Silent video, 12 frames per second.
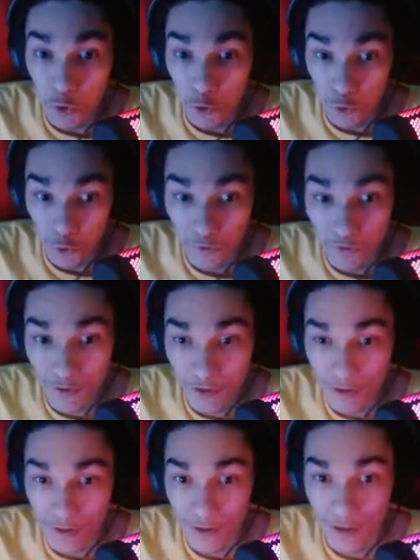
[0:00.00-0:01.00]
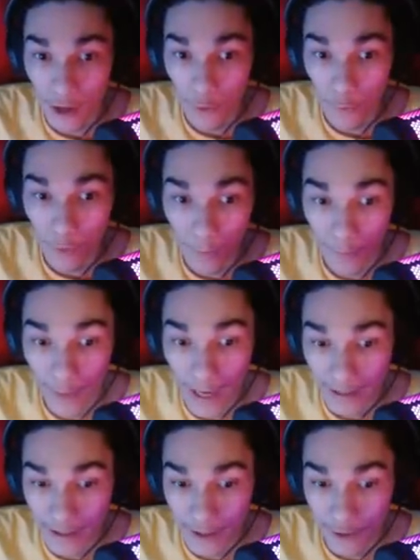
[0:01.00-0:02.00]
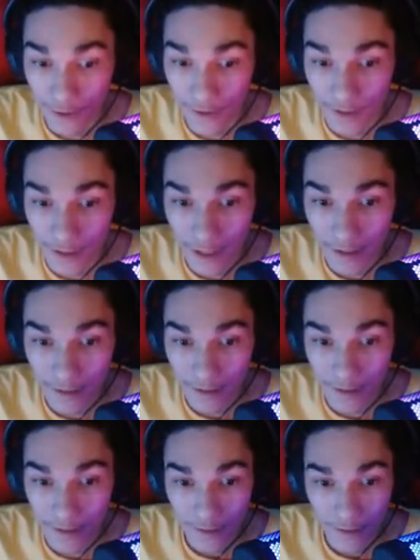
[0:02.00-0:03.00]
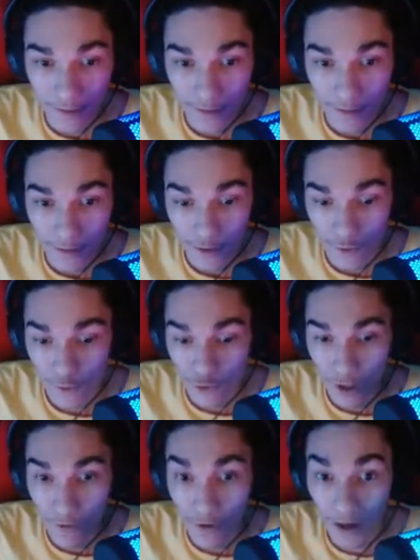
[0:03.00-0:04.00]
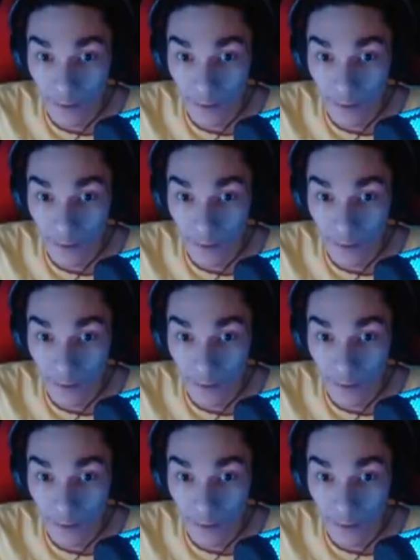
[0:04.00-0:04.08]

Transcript: Ooh. Now I'm back here. Night. Screwdriver. I'm